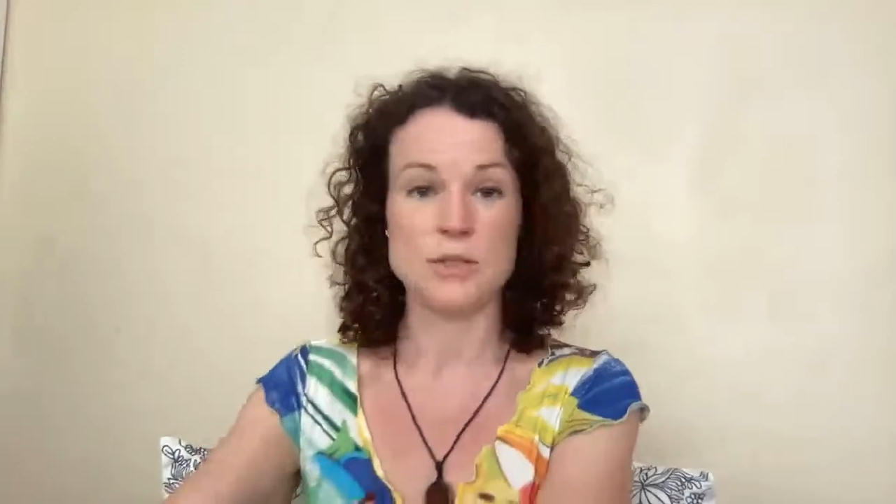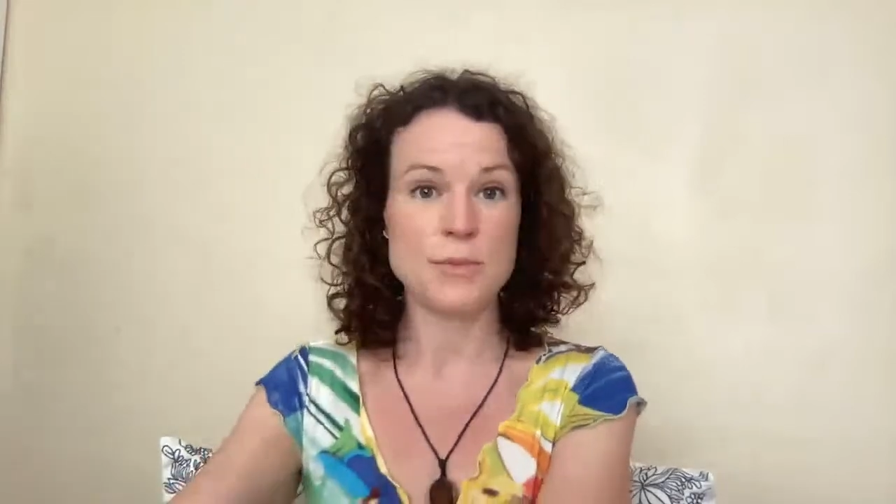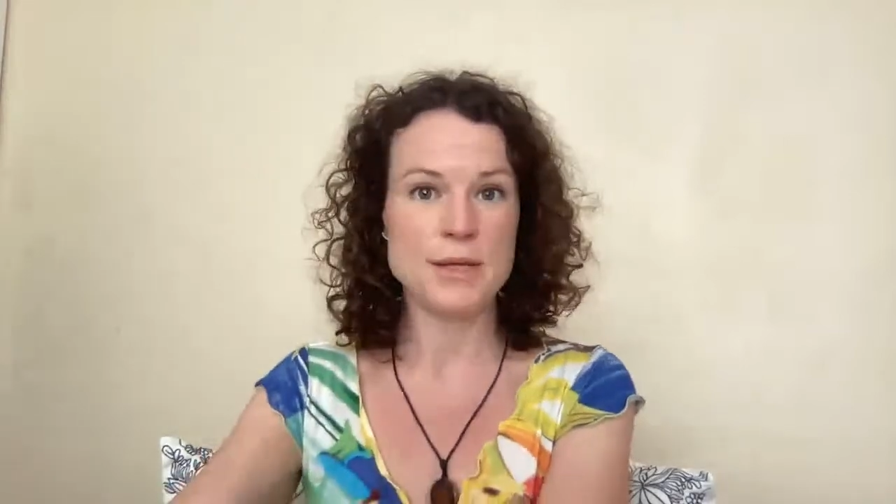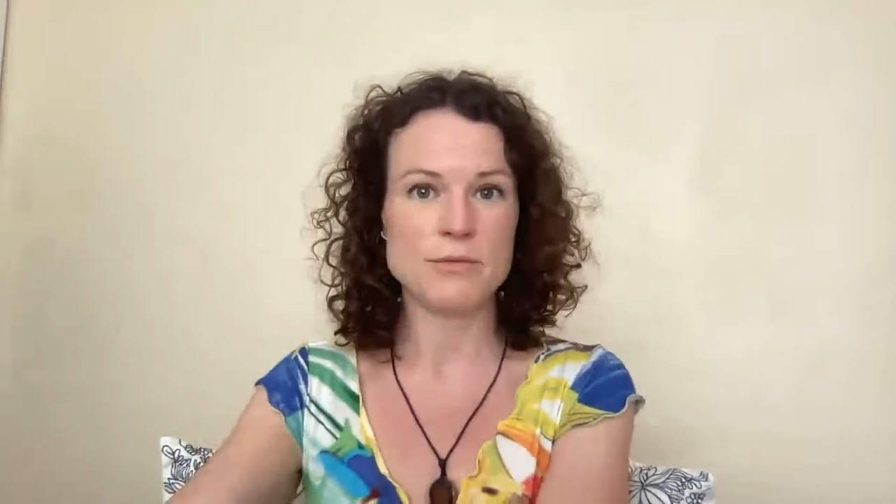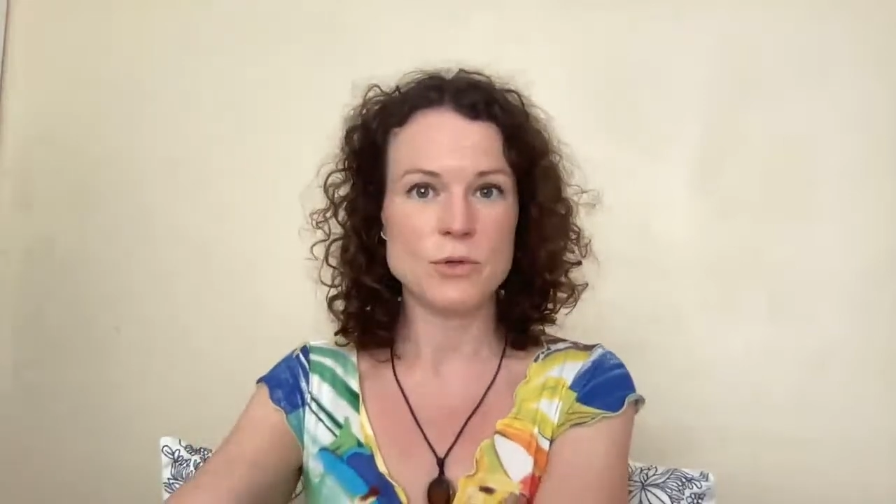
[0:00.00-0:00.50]

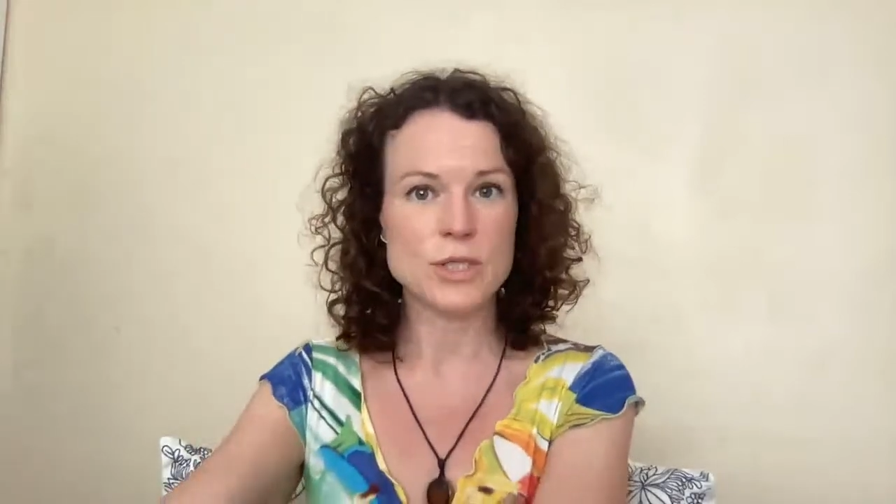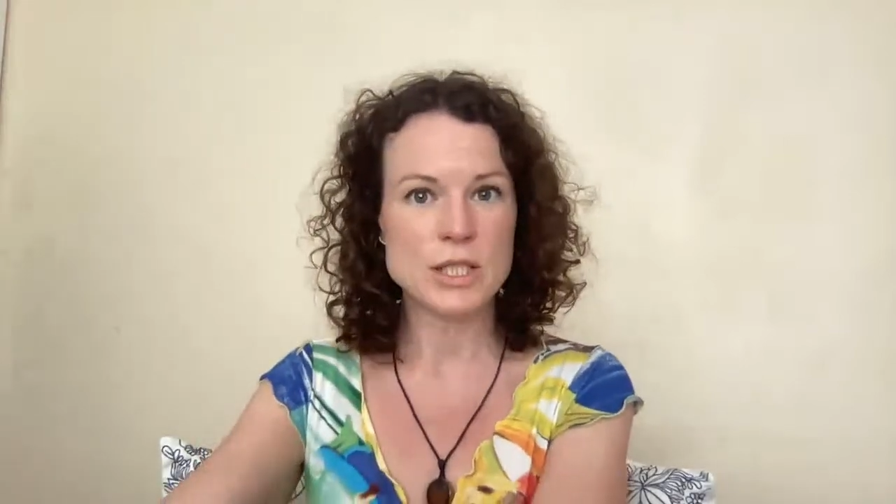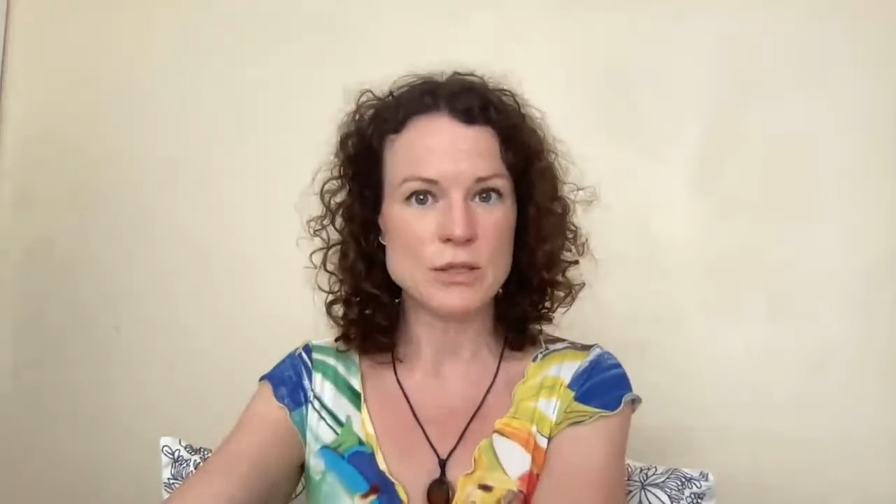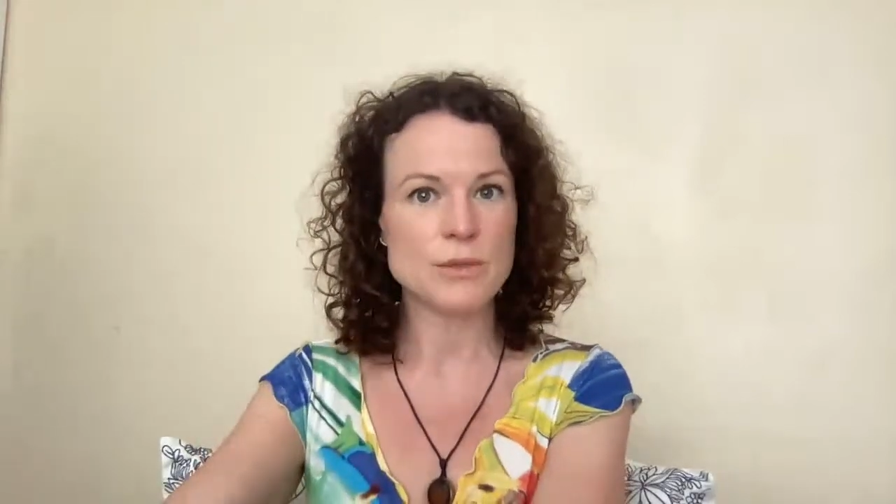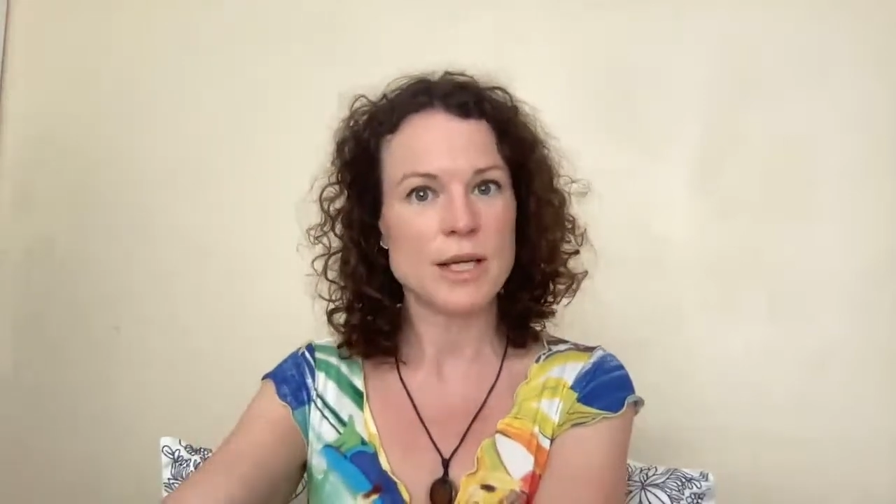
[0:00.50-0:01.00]
Did you mean
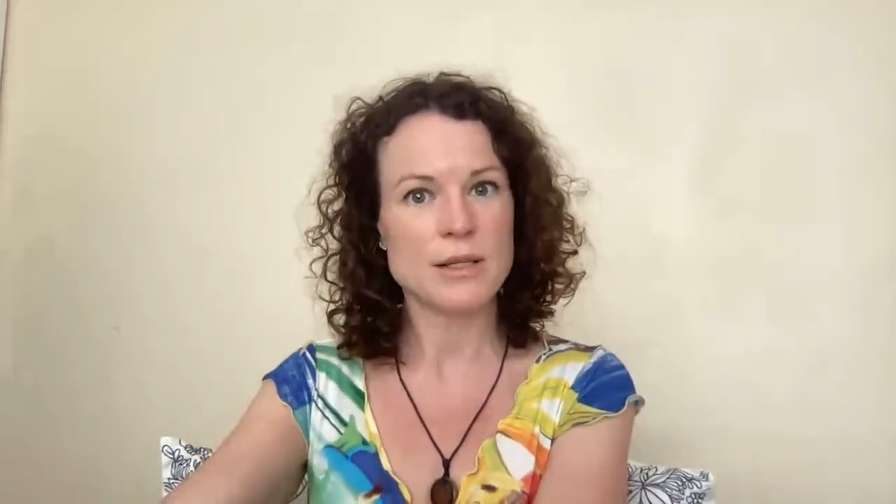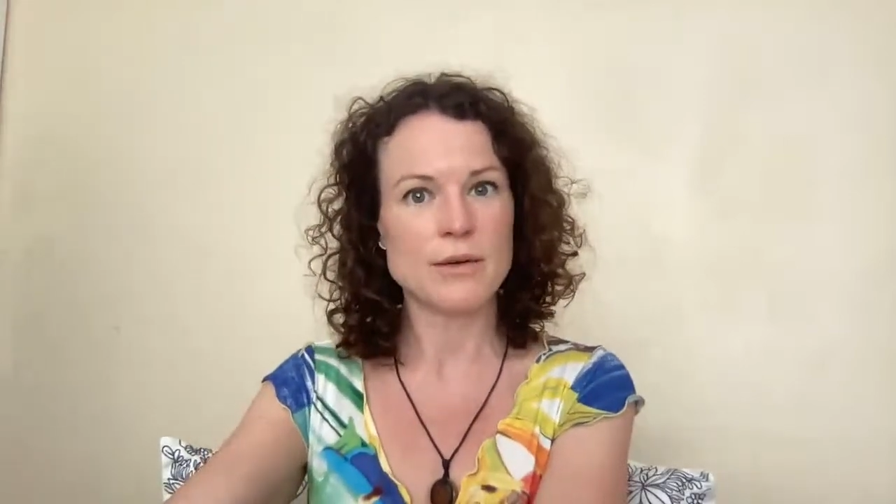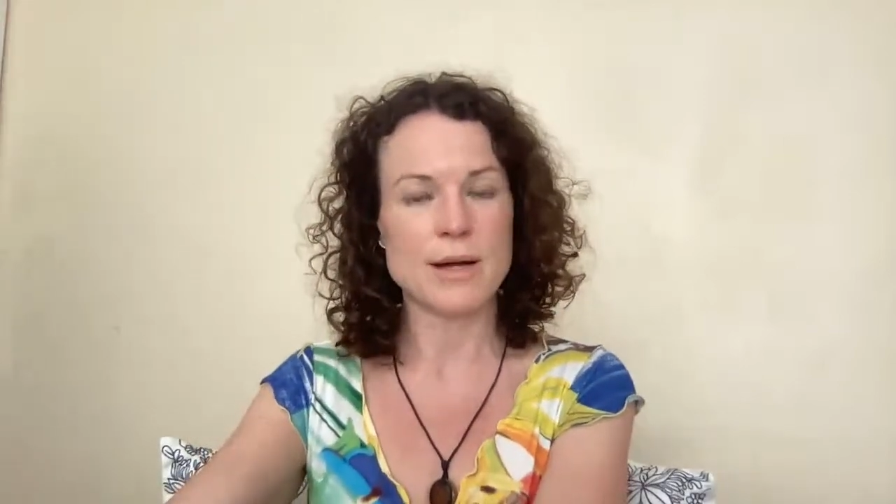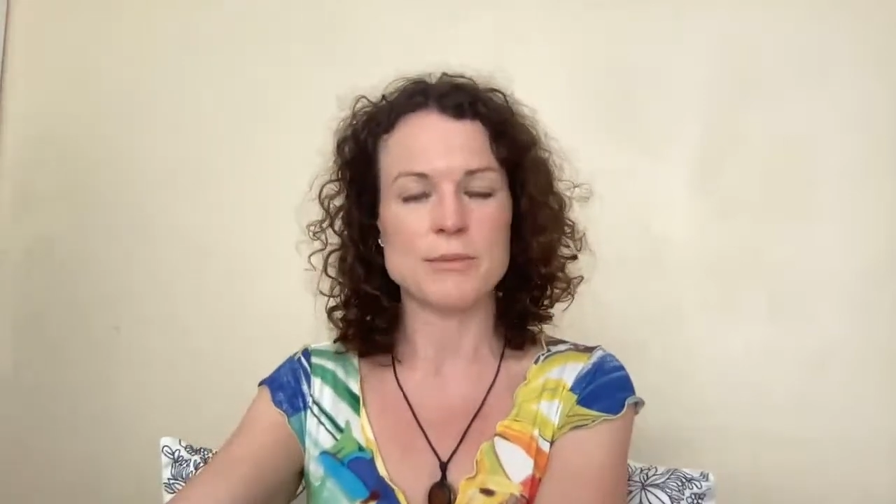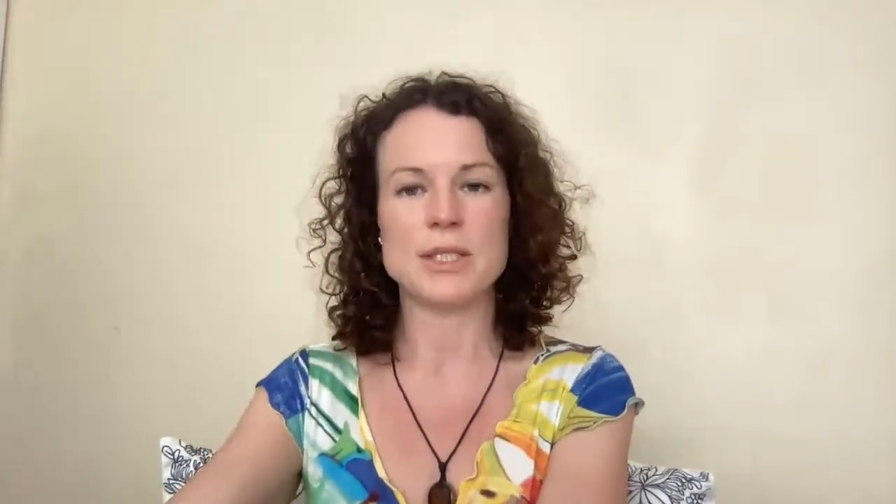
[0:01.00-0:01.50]
42
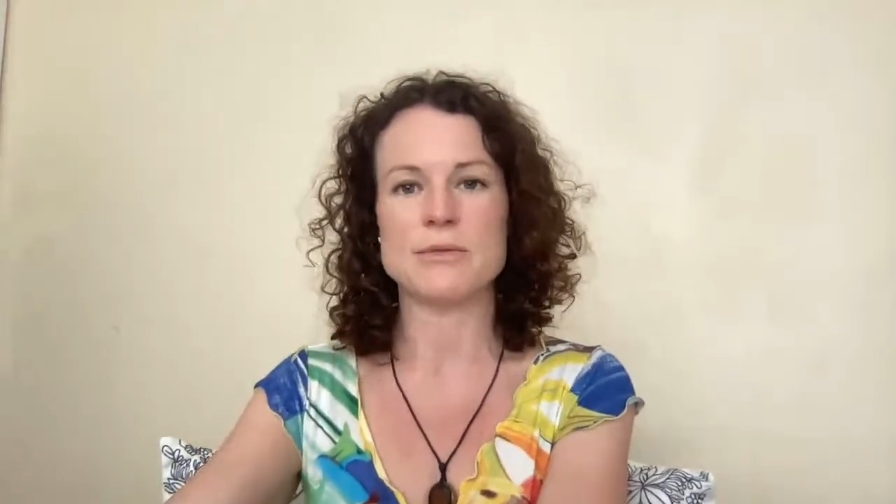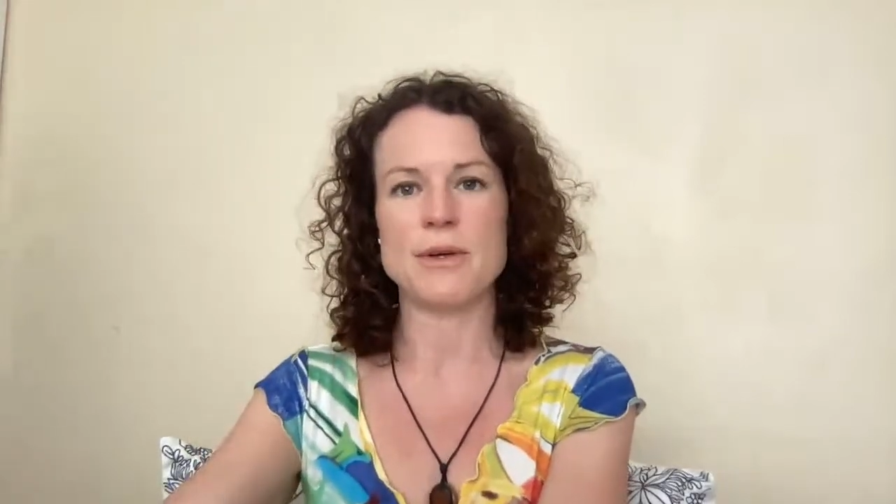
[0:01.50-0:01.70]
kilograms?